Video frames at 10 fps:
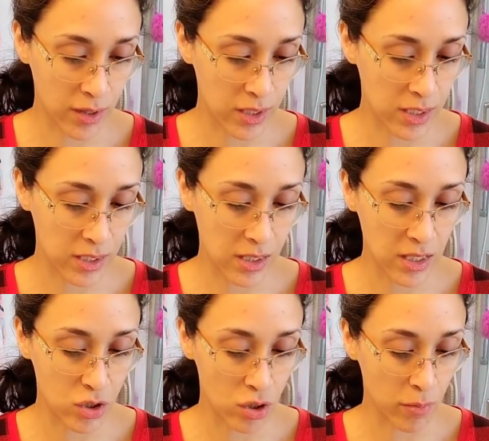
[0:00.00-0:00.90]
This is
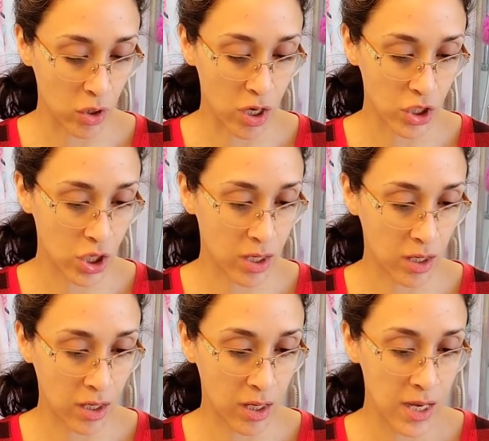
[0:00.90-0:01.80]
the
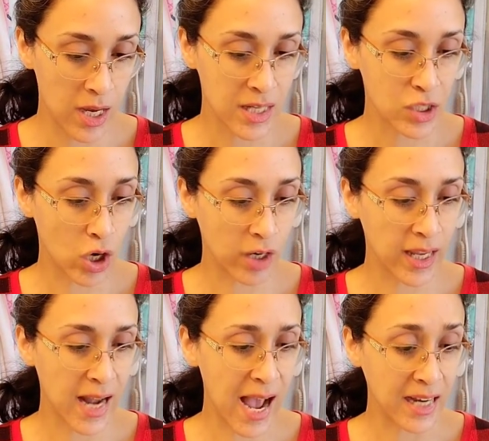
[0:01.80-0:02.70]
Dermalogica
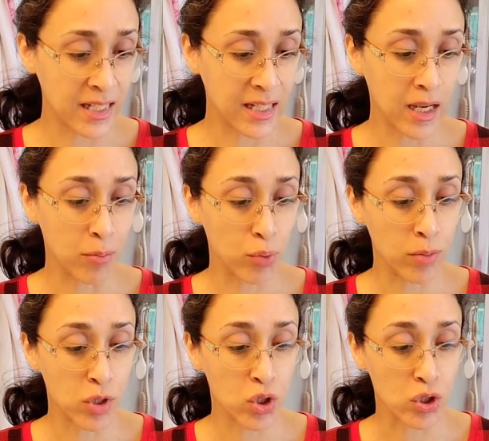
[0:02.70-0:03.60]
Target Acne and
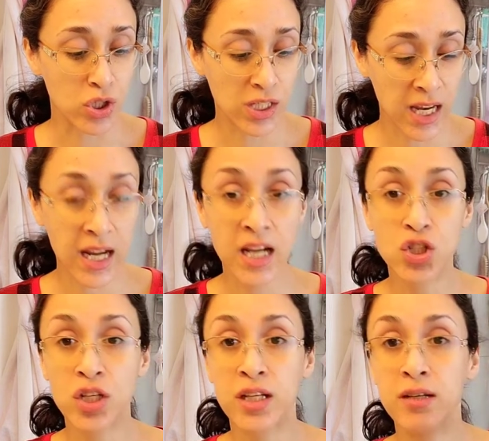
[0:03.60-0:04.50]
Premature Skin
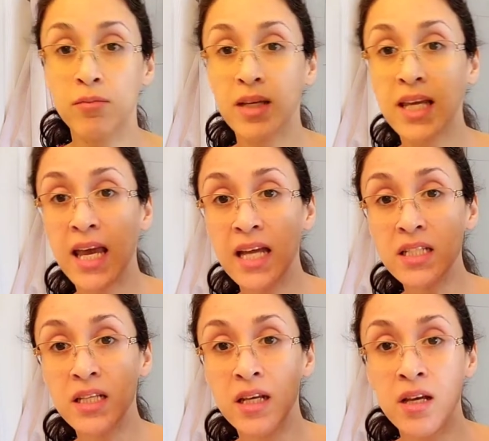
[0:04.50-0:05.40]
Aging
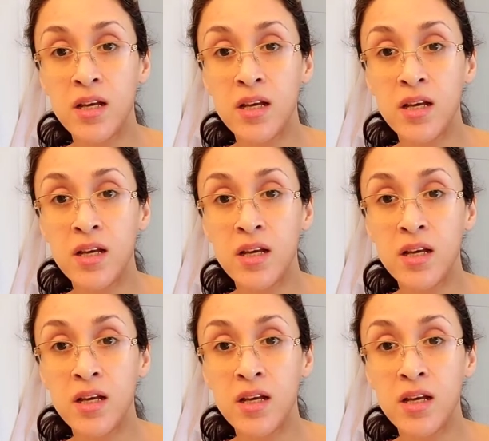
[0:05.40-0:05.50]
Kit.